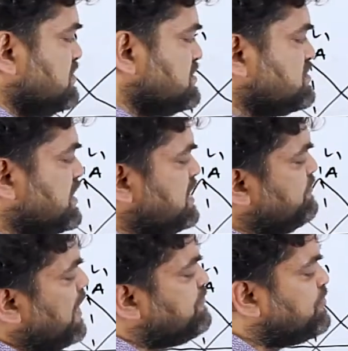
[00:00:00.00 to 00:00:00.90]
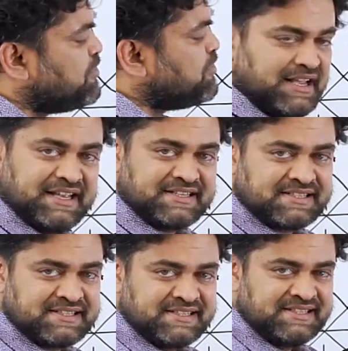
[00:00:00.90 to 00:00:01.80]
So if I fold
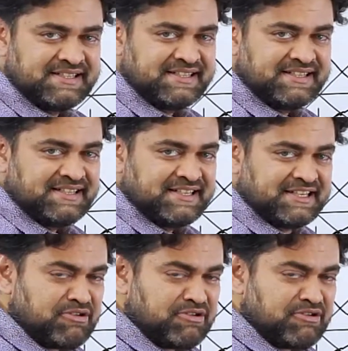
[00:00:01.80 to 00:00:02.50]
it, now